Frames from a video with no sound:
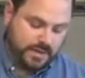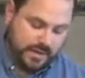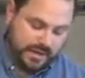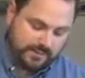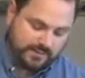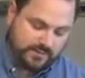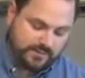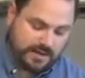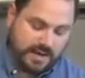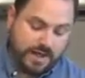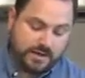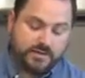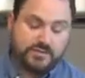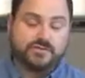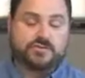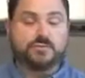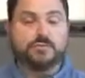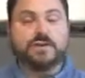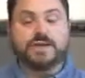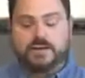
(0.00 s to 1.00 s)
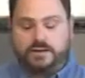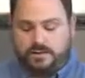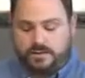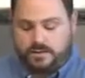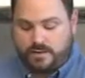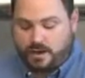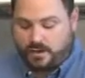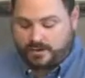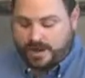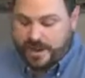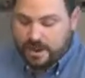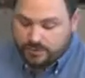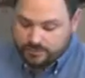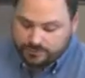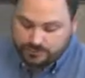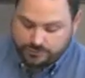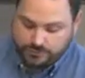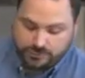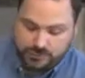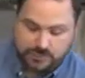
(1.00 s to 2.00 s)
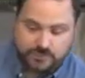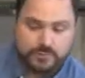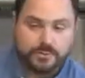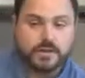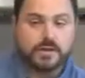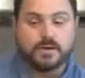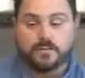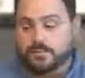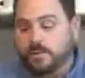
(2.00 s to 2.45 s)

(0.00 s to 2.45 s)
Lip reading: It's kind of sweet. Our carrots are really sweet. Our